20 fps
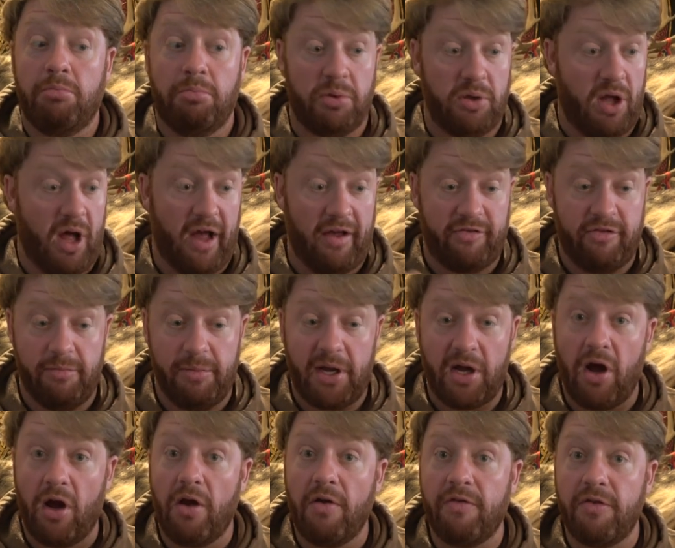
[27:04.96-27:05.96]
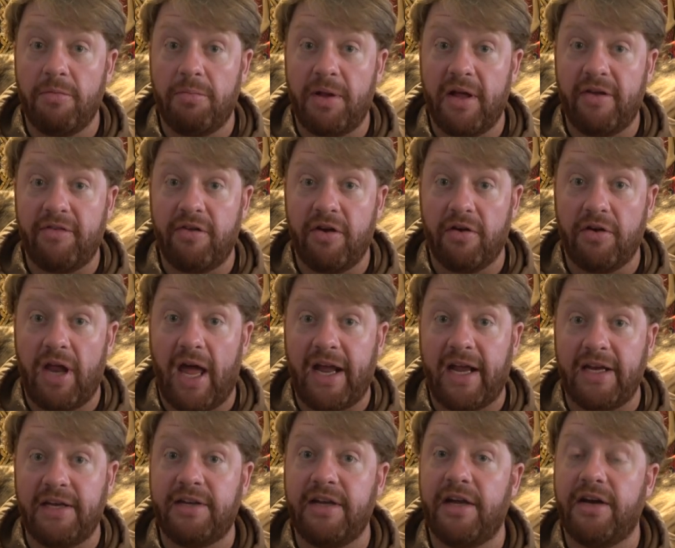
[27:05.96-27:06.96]
blossoming all over the place here
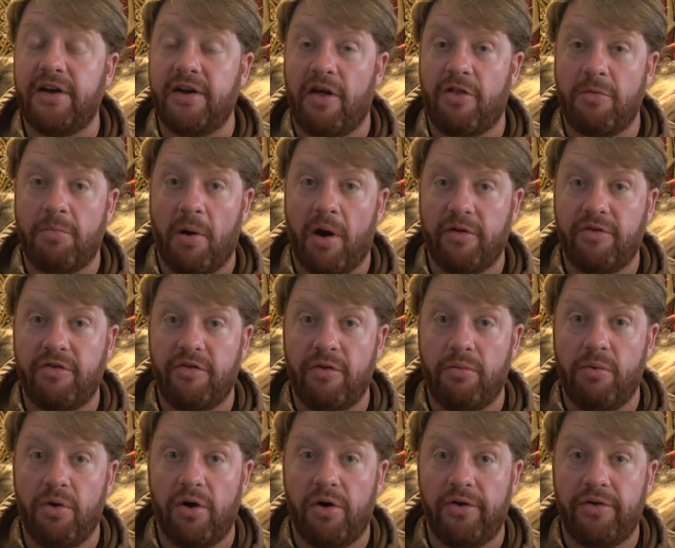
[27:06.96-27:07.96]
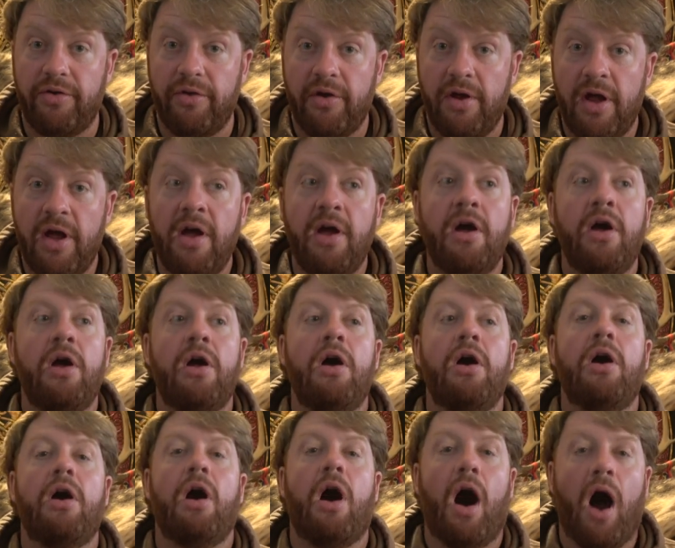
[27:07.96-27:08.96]
like it did in other parts of the world?
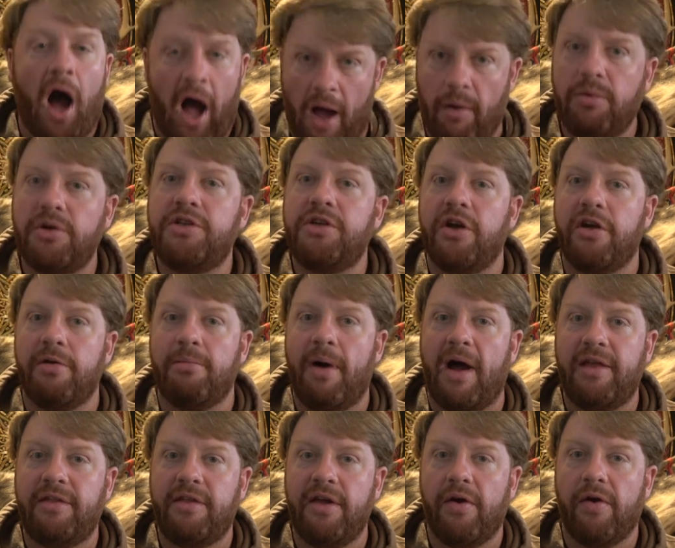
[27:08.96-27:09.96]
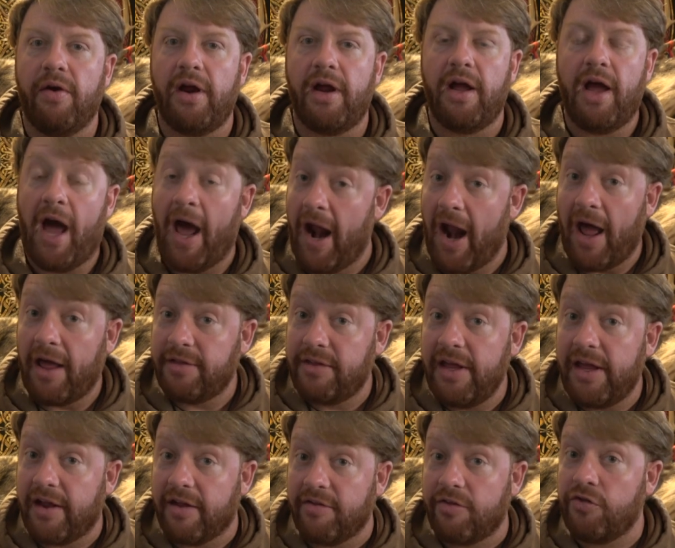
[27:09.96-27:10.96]
I will tell you my theory, and I
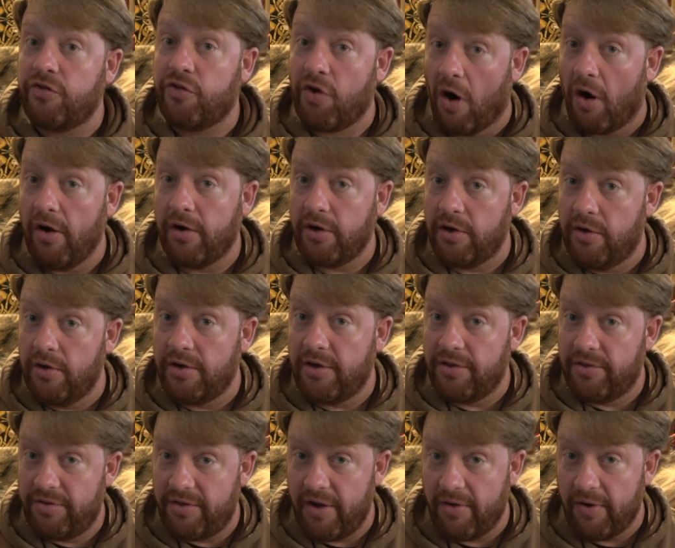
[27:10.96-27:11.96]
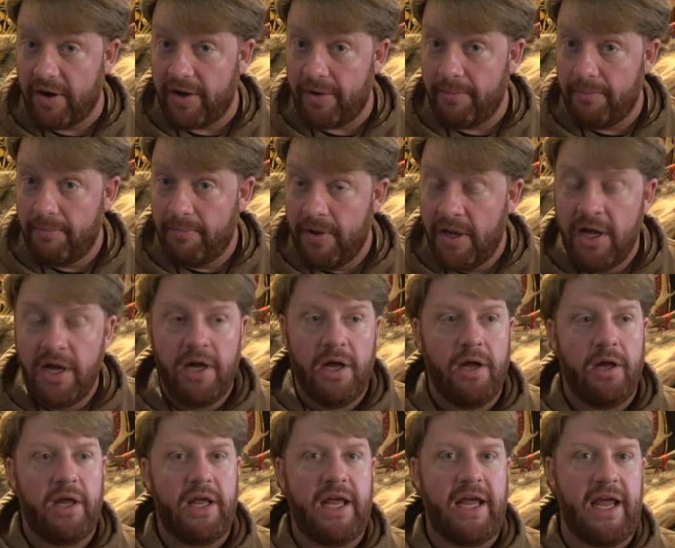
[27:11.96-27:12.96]
think it's a darn good theory.
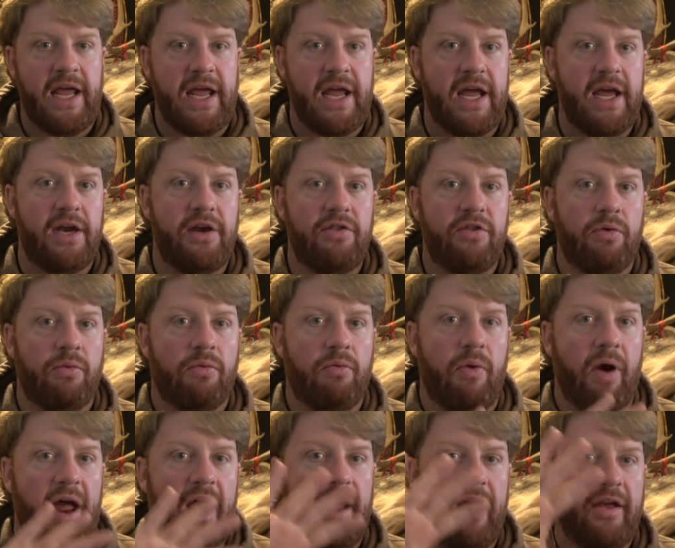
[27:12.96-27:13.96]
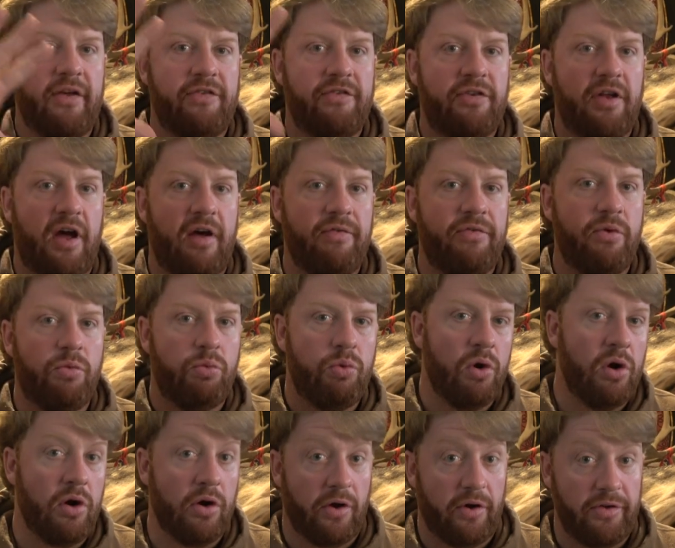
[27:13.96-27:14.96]
In the rest of the
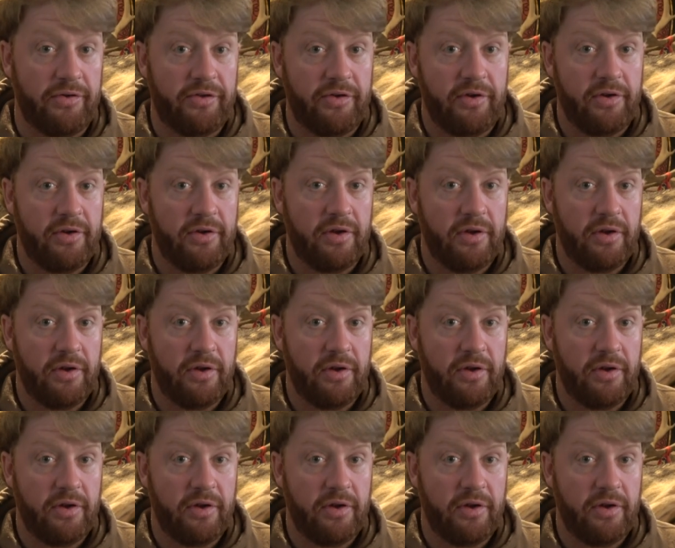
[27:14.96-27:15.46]
world,